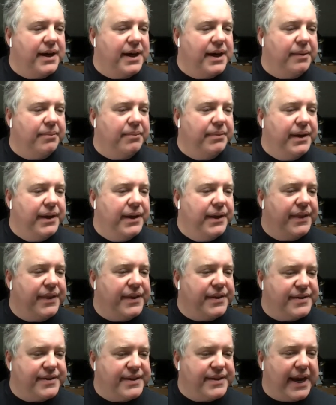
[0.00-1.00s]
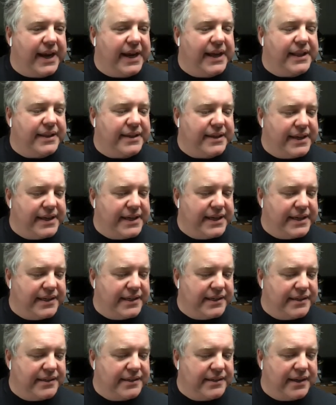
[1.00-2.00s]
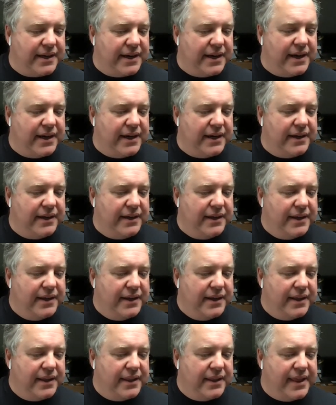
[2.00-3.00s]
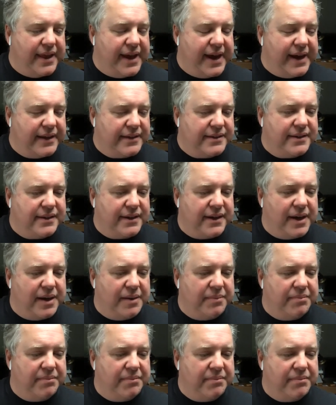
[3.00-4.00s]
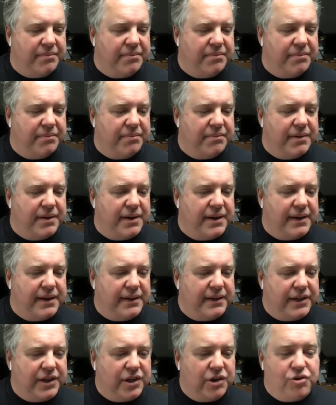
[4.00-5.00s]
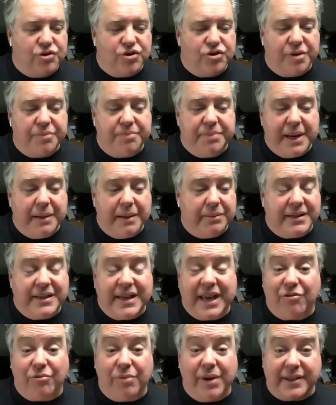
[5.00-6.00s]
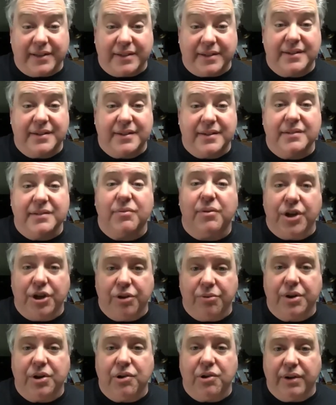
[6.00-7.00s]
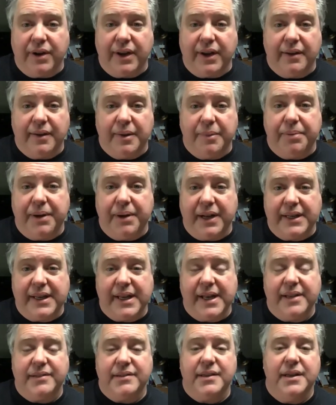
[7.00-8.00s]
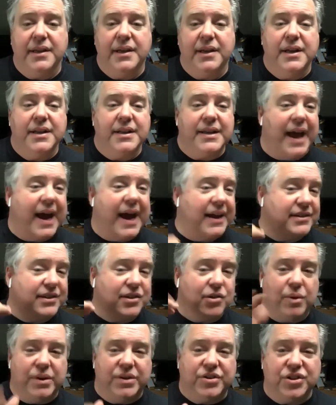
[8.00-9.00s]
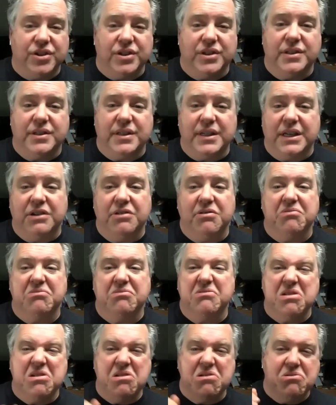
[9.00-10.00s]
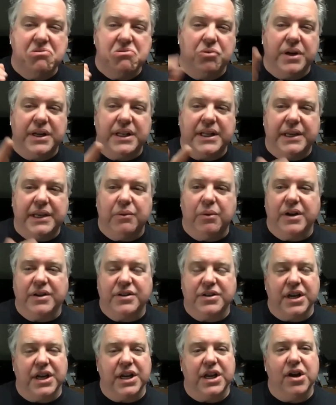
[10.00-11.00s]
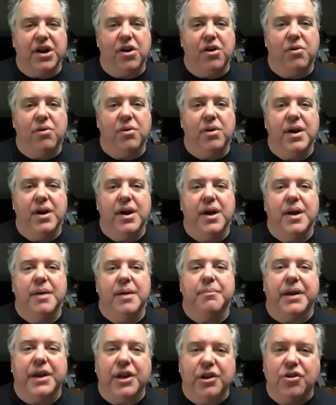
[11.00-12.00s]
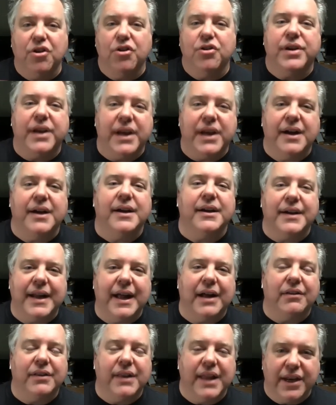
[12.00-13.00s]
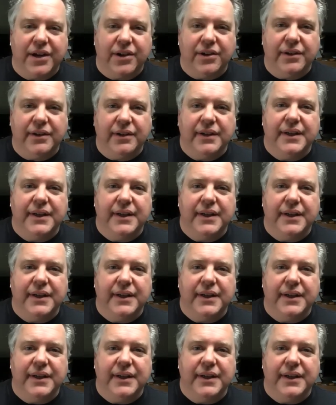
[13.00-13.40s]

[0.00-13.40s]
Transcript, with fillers: Um, the second is uh, that um, uh, you should be able to take risks when you're recording a podcast, to ask questions that you don't know really where it's going to go, but you know you can cut it out later.